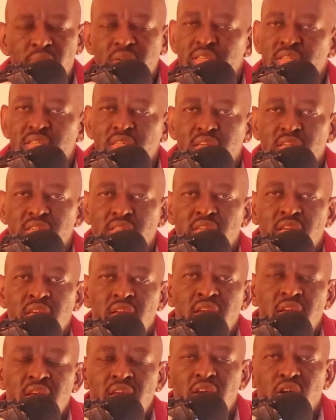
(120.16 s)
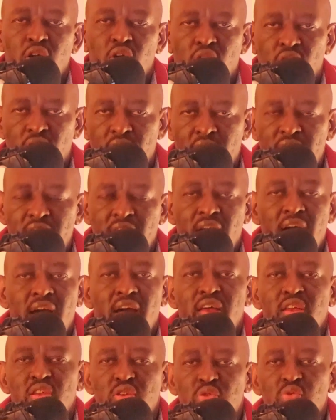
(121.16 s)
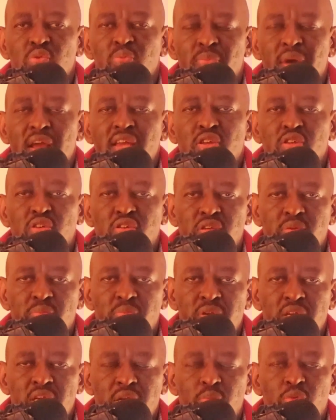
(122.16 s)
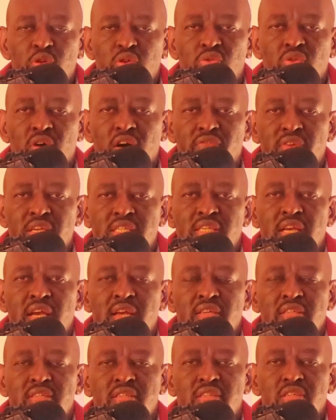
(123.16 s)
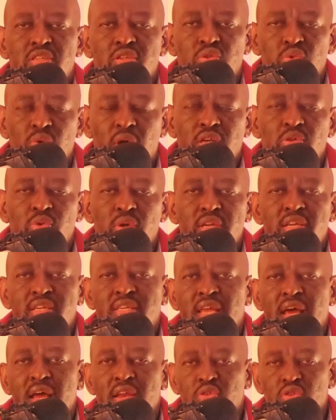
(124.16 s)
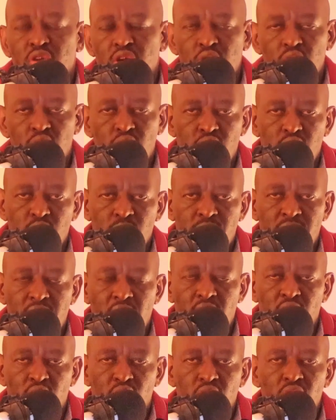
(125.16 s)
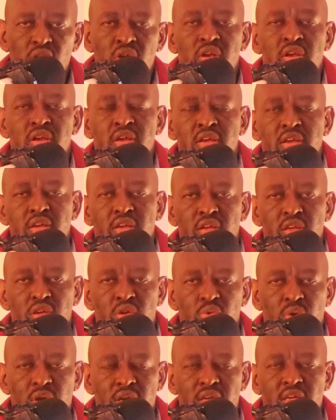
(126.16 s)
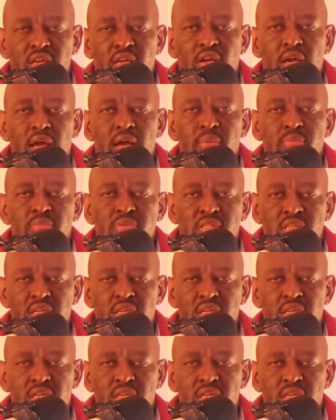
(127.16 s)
business. Or rather, you might not be able to have a chance to actually turn your YouTube channel into an income